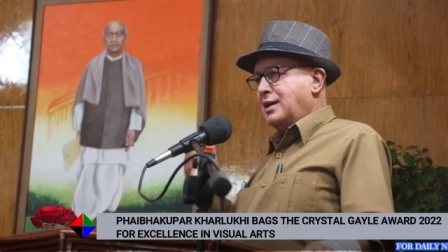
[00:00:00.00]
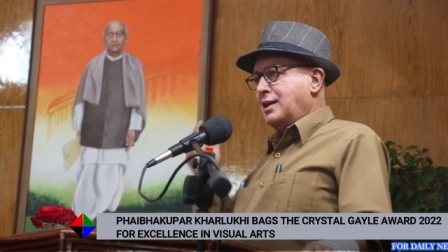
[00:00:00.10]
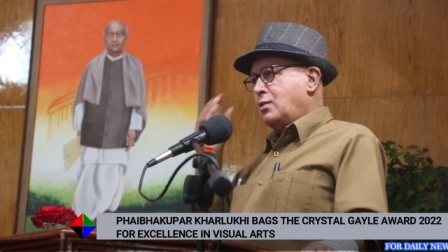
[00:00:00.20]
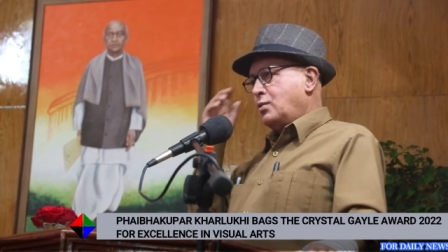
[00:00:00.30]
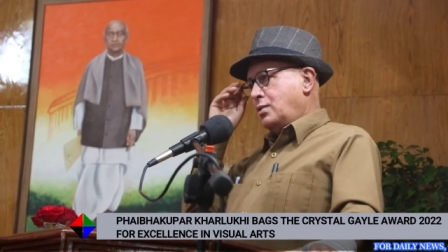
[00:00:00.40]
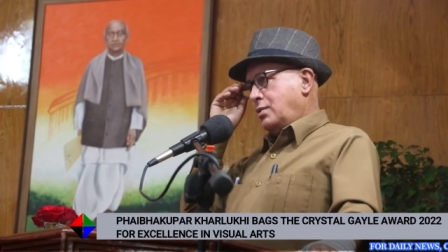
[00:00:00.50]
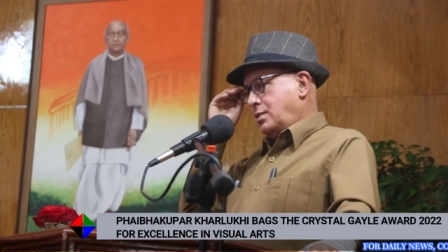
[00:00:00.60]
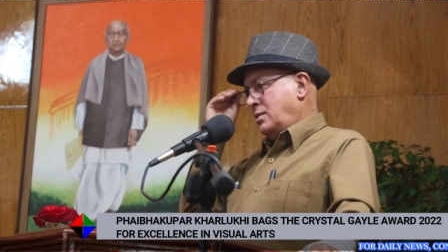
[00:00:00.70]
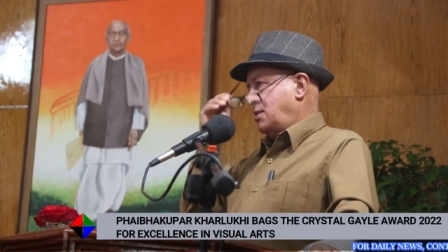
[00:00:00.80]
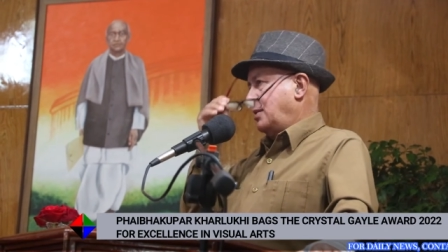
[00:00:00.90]
Now,
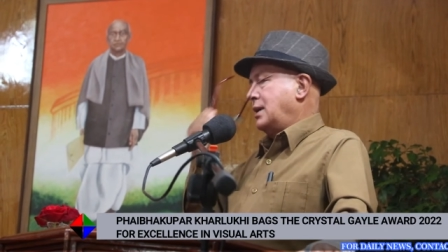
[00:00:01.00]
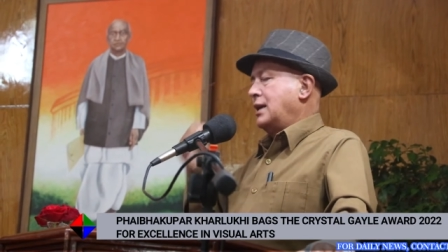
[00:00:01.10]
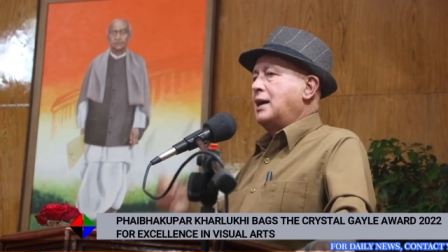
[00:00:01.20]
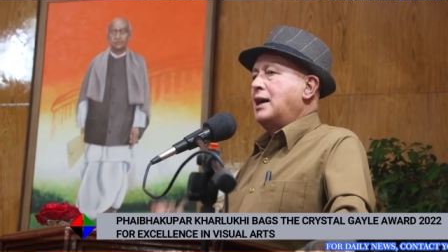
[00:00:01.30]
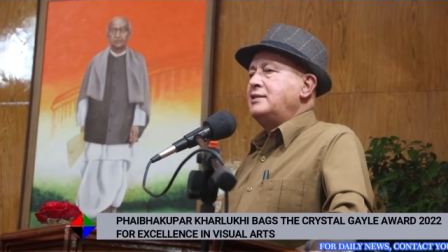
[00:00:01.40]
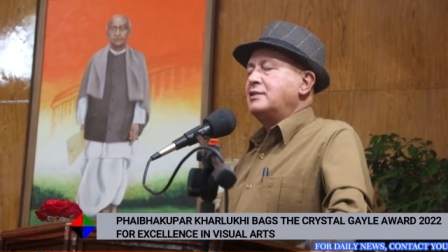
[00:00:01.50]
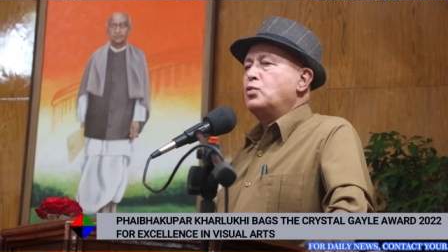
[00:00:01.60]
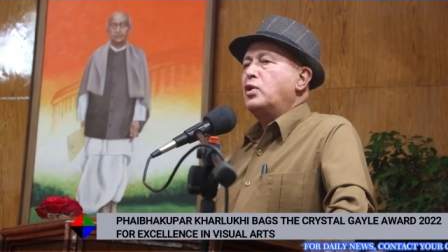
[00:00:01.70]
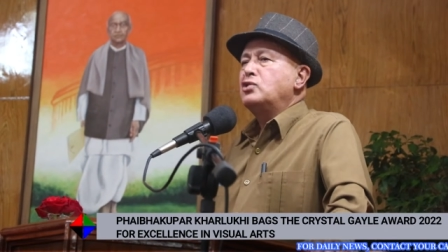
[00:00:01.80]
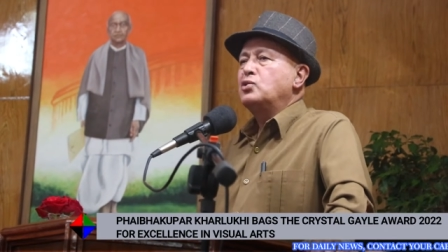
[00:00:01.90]
I
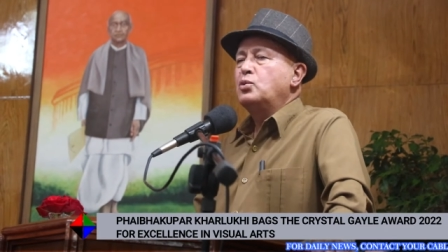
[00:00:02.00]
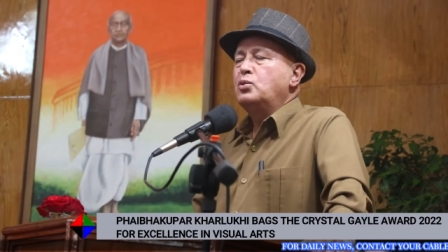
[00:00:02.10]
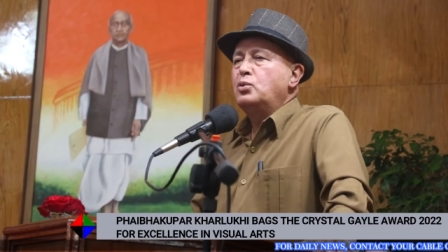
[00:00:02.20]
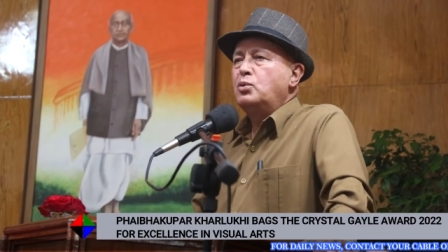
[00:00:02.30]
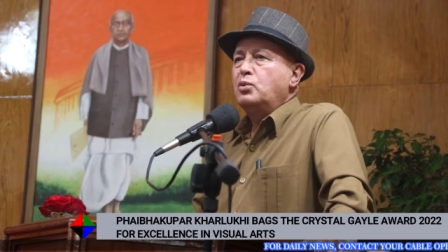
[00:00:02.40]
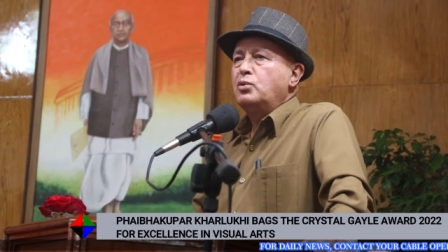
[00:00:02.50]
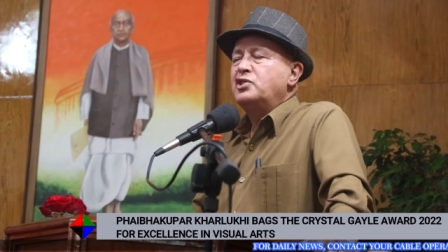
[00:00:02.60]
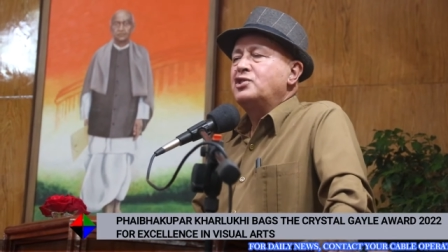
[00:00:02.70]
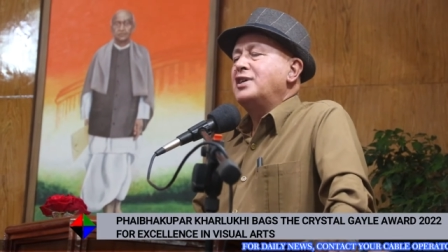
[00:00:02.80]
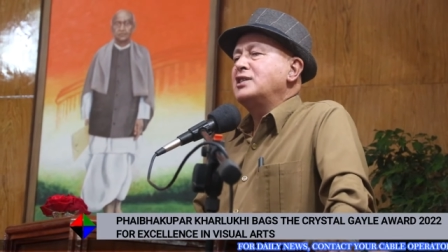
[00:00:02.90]
just want to
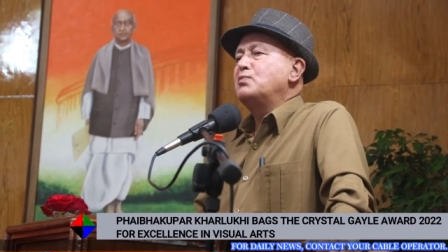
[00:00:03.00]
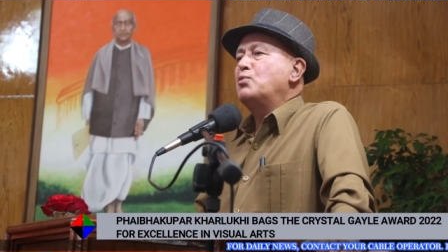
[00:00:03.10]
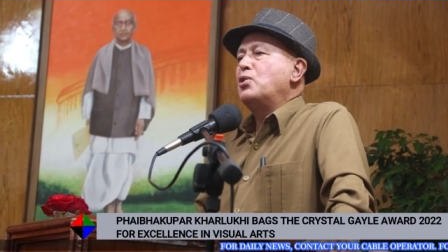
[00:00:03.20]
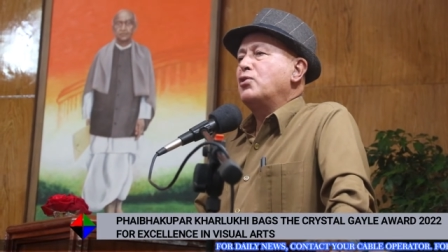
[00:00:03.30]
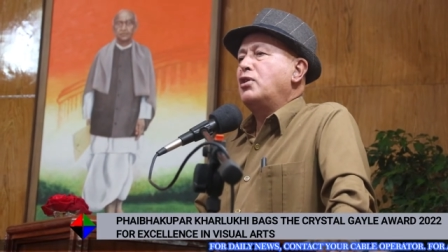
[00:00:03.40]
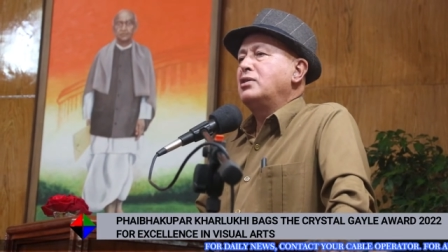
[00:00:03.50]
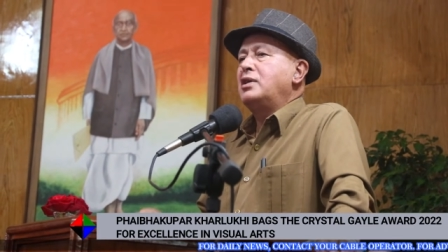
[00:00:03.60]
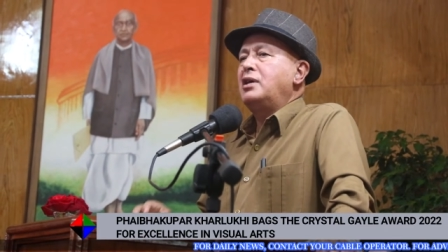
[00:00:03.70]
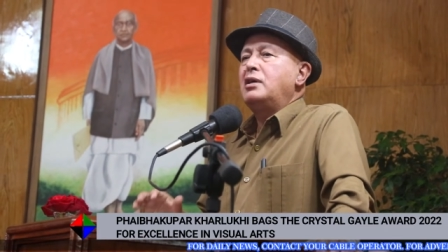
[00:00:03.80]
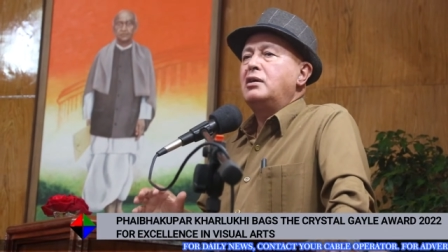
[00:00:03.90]
stress more
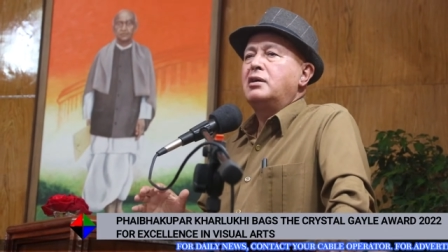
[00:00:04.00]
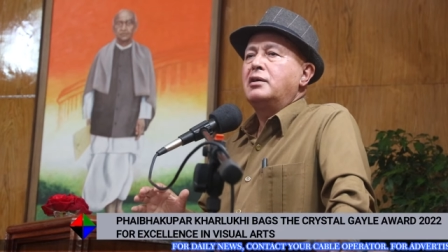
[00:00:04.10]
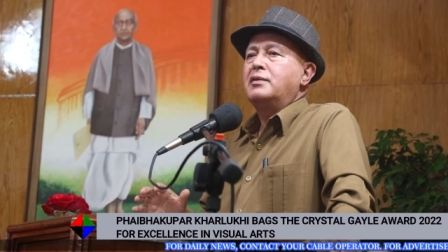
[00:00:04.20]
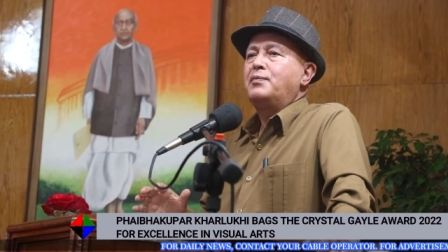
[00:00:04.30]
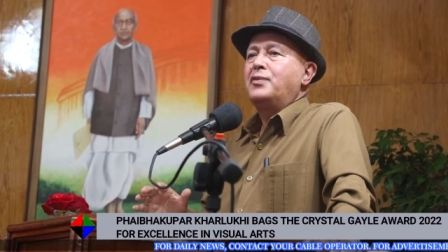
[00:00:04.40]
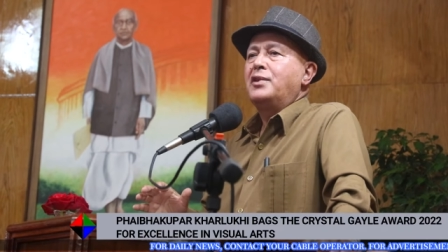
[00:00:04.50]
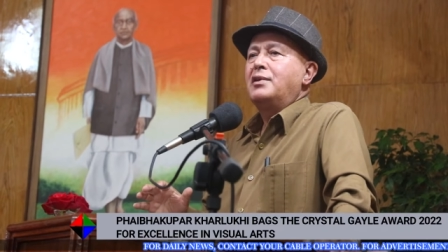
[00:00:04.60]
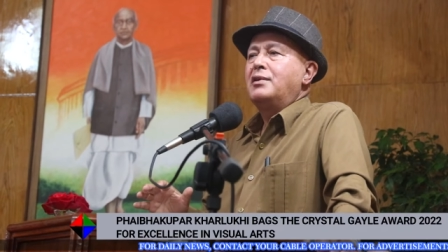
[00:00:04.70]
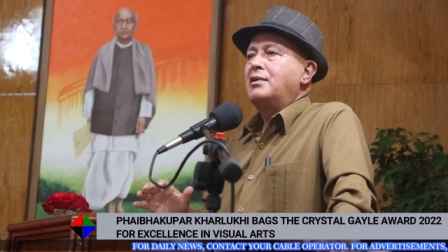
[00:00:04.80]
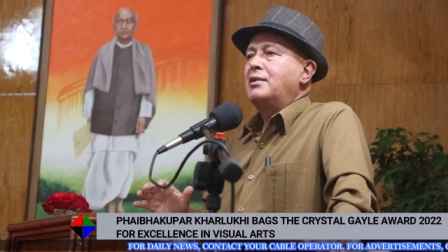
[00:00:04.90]
on the
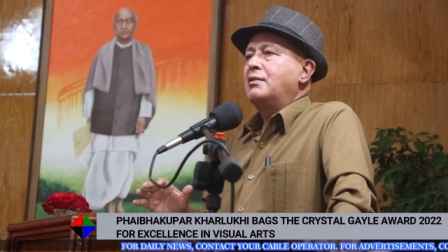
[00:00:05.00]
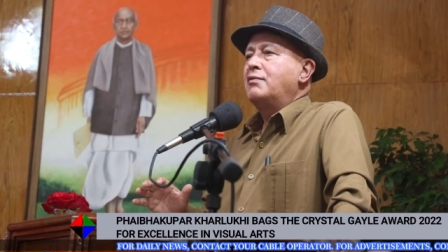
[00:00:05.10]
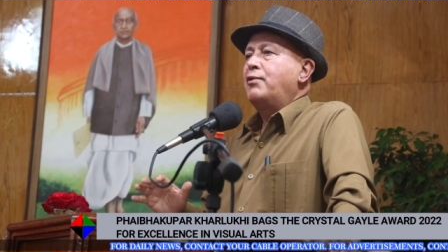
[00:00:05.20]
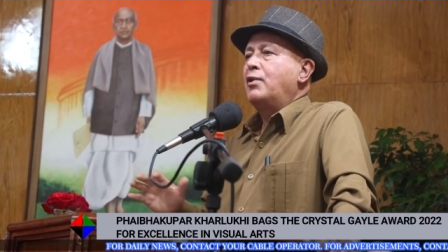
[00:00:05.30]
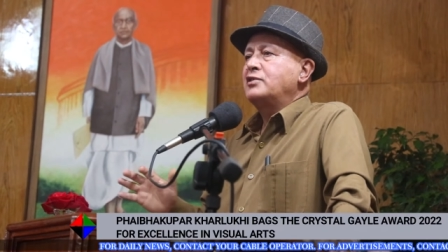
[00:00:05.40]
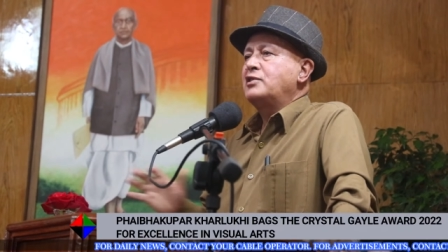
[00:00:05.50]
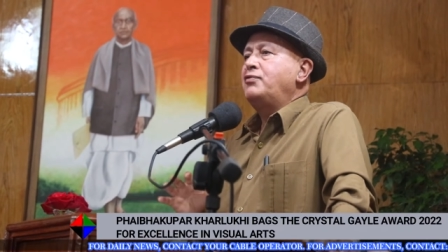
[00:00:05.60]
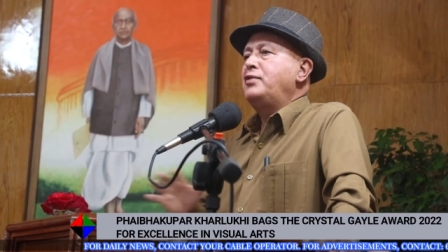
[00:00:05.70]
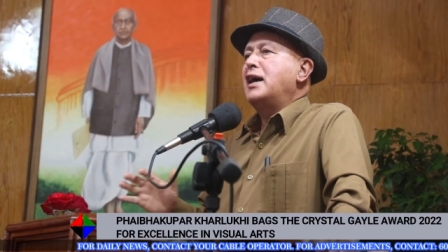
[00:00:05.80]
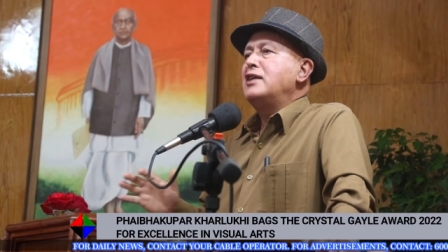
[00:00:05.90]

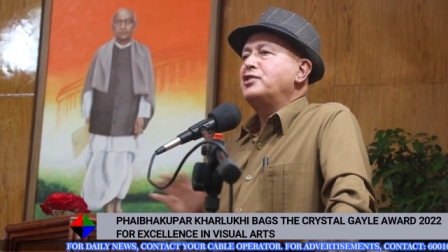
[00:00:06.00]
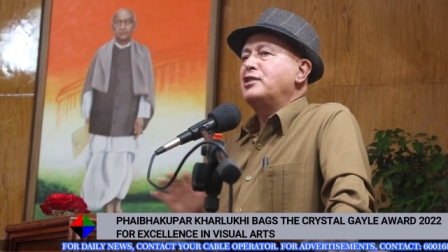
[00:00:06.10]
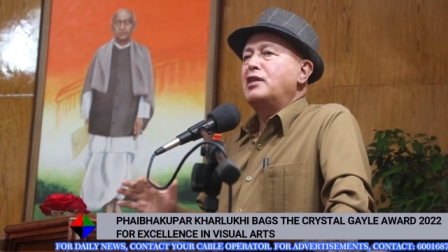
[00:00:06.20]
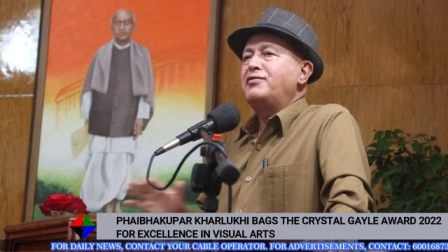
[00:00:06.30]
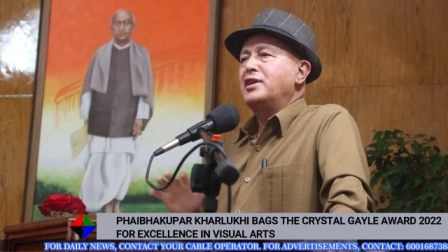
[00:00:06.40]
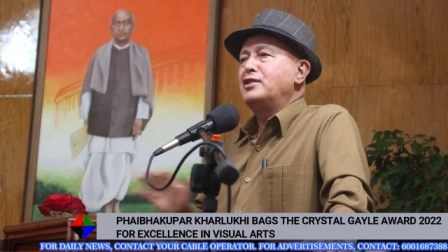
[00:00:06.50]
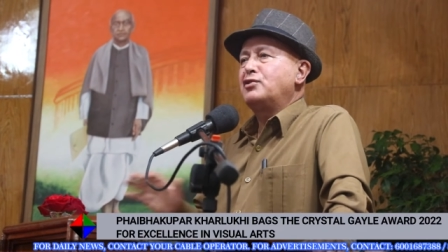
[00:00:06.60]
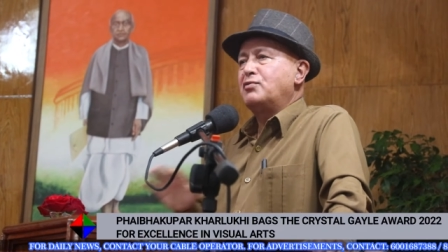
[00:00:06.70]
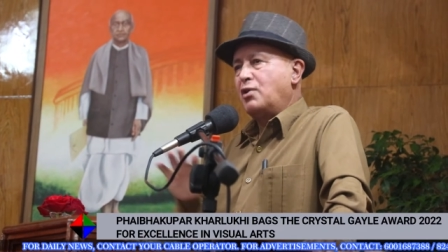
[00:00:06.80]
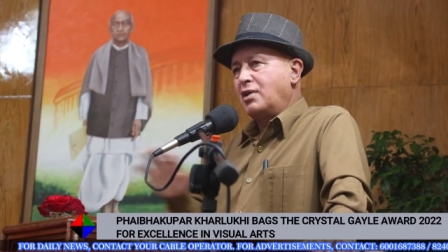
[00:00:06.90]
philosophy and
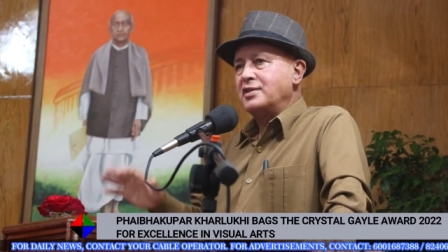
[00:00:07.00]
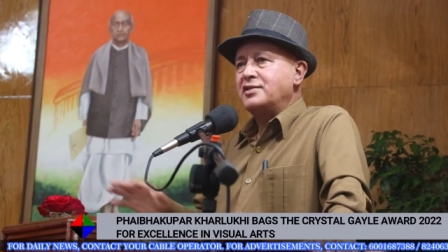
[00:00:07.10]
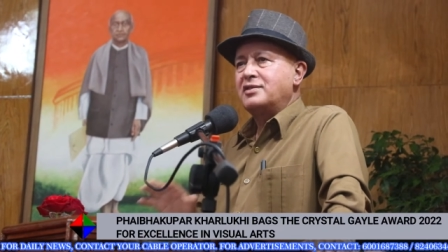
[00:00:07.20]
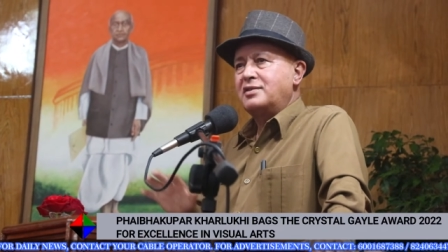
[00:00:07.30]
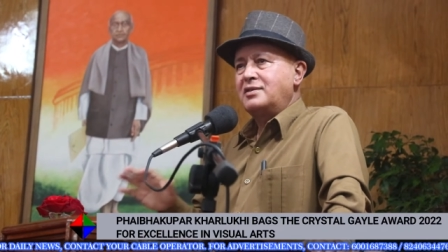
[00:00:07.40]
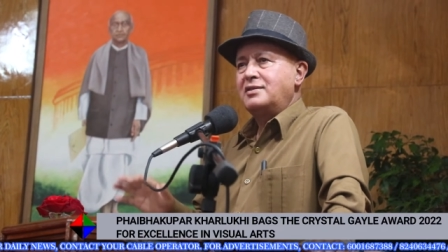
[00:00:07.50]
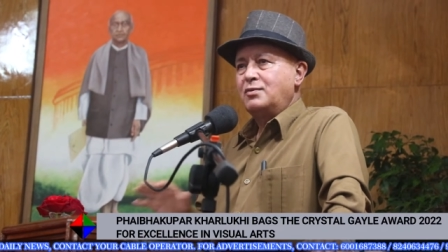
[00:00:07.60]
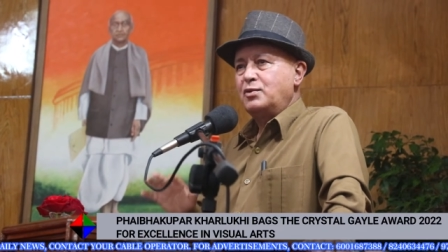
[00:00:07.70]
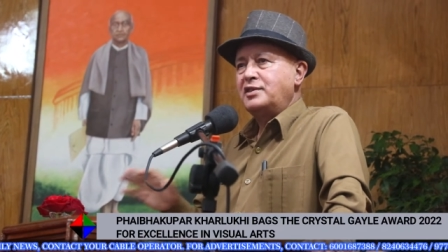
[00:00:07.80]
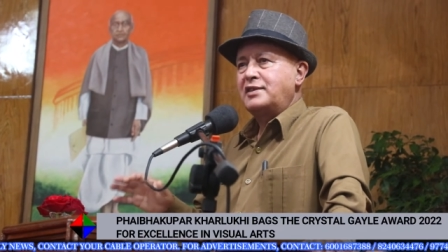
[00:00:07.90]
significance of all this
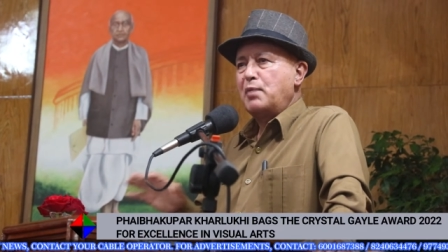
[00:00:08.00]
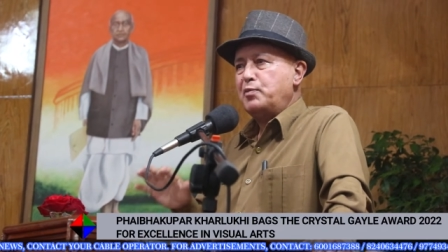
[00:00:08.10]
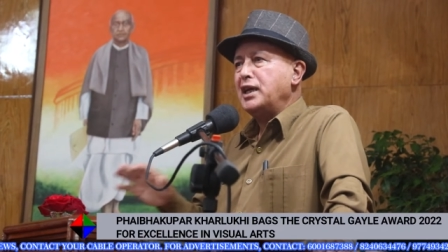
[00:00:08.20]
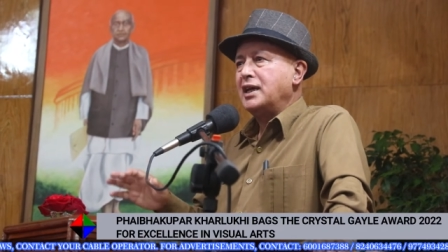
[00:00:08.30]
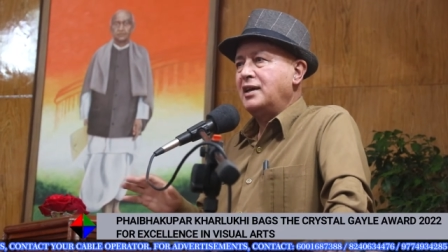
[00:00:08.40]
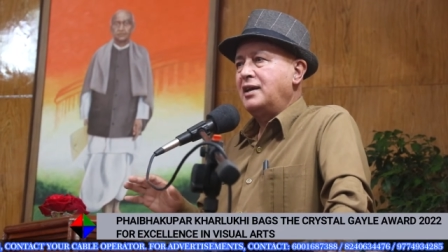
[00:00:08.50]
which is happening.